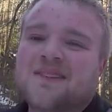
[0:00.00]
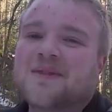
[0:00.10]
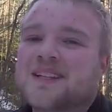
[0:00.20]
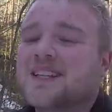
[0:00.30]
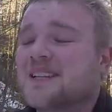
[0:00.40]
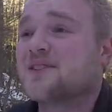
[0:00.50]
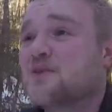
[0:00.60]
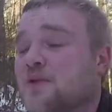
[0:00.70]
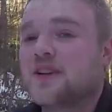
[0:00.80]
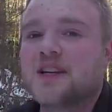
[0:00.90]
mean, it's not
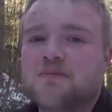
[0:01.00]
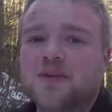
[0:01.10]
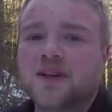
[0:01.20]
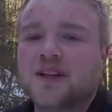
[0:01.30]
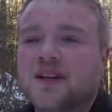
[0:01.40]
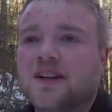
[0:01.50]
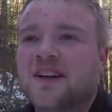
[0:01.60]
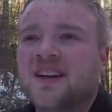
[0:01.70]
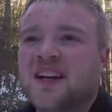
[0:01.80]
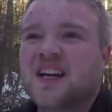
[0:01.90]
super deep, but
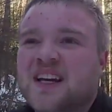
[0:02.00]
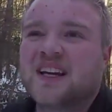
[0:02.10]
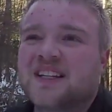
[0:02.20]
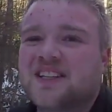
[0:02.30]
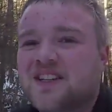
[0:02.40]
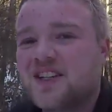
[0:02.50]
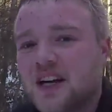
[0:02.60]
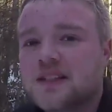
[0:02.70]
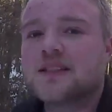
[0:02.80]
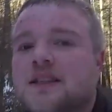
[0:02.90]
it's
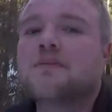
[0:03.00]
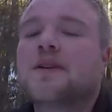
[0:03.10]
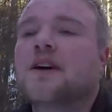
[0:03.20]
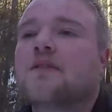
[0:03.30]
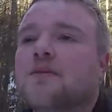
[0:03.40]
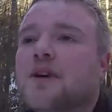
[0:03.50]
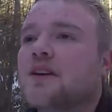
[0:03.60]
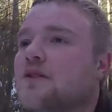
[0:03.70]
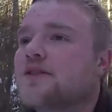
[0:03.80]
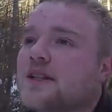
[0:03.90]
just deep enough to be a
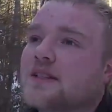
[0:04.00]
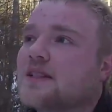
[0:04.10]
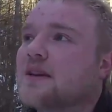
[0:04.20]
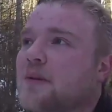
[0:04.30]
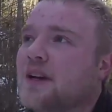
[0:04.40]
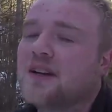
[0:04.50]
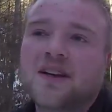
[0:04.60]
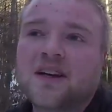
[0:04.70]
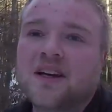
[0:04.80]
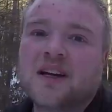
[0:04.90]
nuisance. I mean,
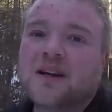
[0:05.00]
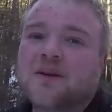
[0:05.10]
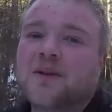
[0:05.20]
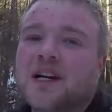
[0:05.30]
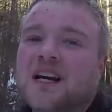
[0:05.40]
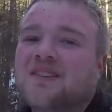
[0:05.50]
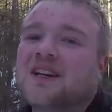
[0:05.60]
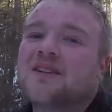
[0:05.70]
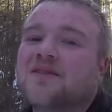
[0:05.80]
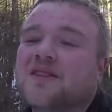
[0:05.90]
we're not even
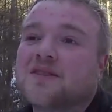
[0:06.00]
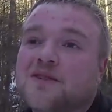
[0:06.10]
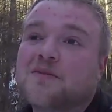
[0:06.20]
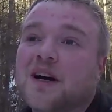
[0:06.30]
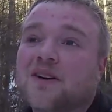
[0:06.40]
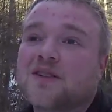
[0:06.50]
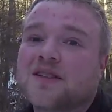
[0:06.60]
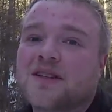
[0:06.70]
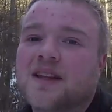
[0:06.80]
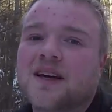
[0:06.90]
done with this 2 miles
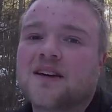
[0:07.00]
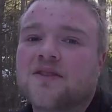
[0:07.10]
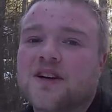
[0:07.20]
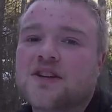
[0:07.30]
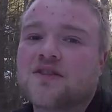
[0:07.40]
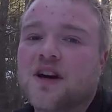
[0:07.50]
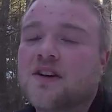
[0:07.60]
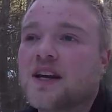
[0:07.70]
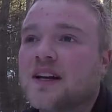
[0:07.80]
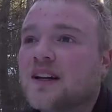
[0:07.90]
to the Ridge
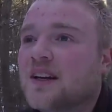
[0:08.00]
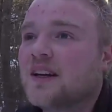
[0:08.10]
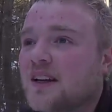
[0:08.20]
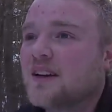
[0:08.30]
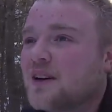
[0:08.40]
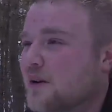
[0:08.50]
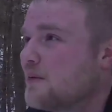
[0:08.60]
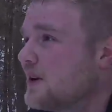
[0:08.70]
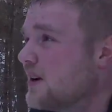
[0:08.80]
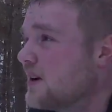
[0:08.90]
Trail yet.
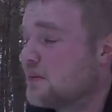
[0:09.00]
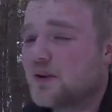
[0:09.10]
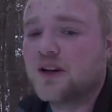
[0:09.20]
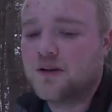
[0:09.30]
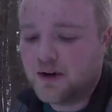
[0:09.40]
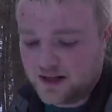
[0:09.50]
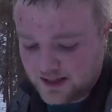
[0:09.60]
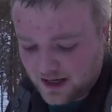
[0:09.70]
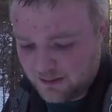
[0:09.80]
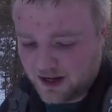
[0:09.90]
We've been on a pretty good amount of
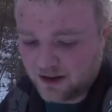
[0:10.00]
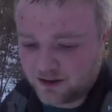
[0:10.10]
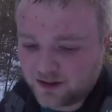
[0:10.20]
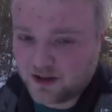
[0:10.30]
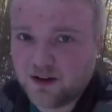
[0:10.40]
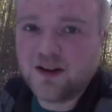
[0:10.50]
time now, so